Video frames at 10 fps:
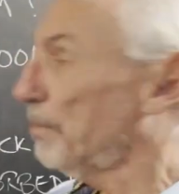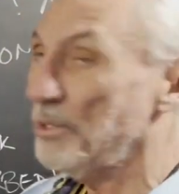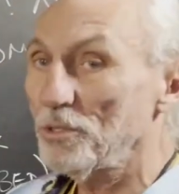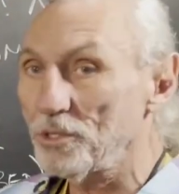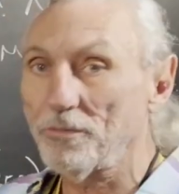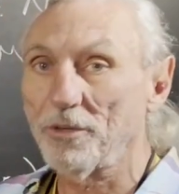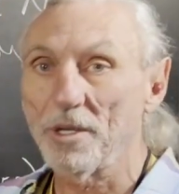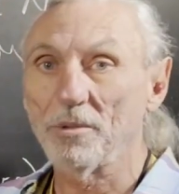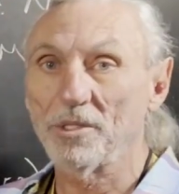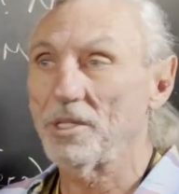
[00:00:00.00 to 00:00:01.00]
produce a
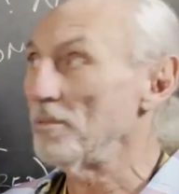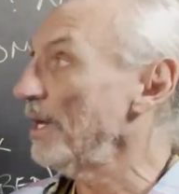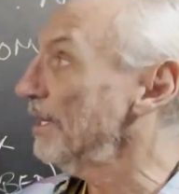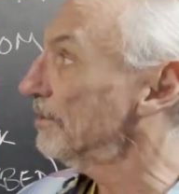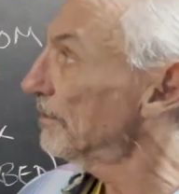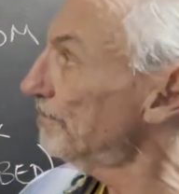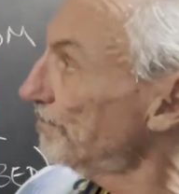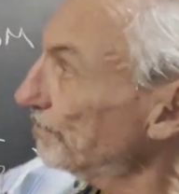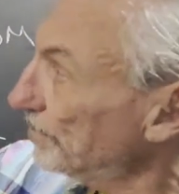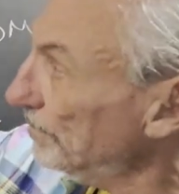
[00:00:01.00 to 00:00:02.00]
frequency range.
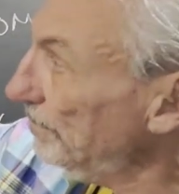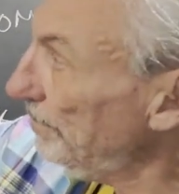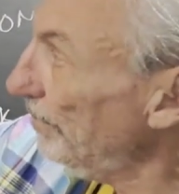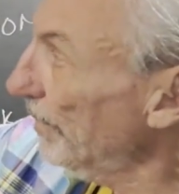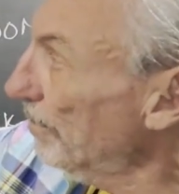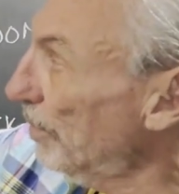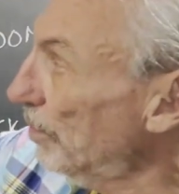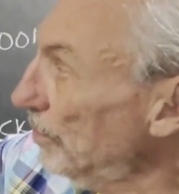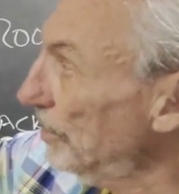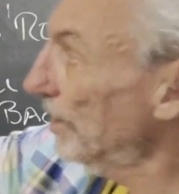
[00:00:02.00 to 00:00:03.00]

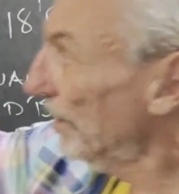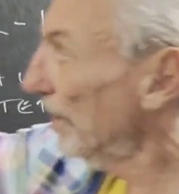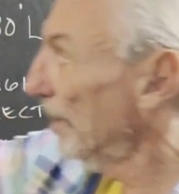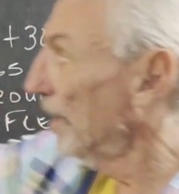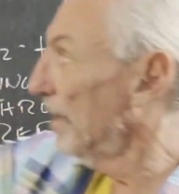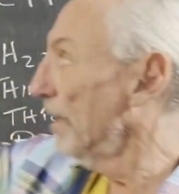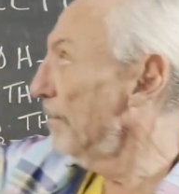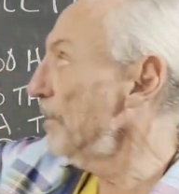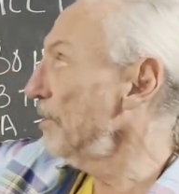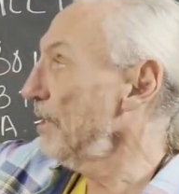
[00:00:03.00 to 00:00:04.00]
Most
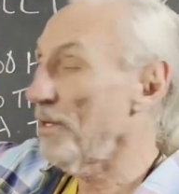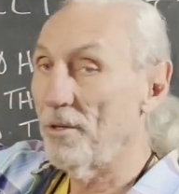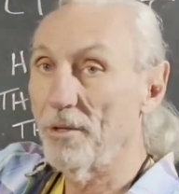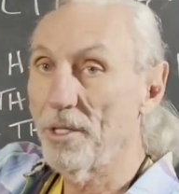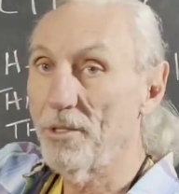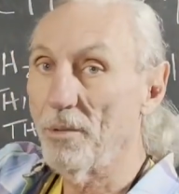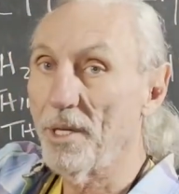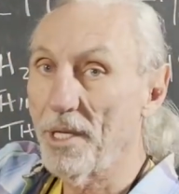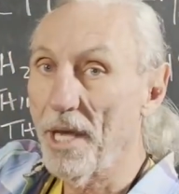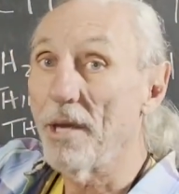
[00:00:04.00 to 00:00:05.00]
Music 30,
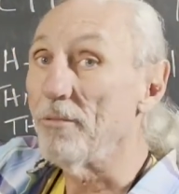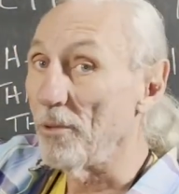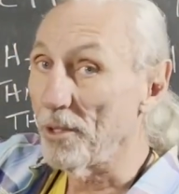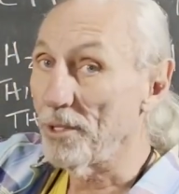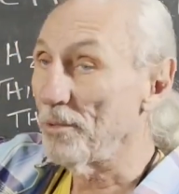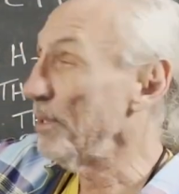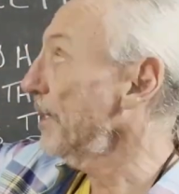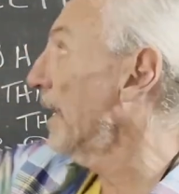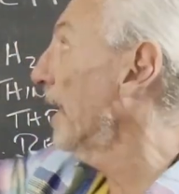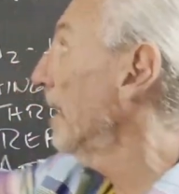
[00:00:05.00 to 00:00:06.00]
20K, 40,
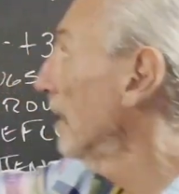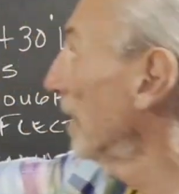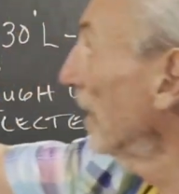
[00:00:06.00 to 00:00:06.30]
20K.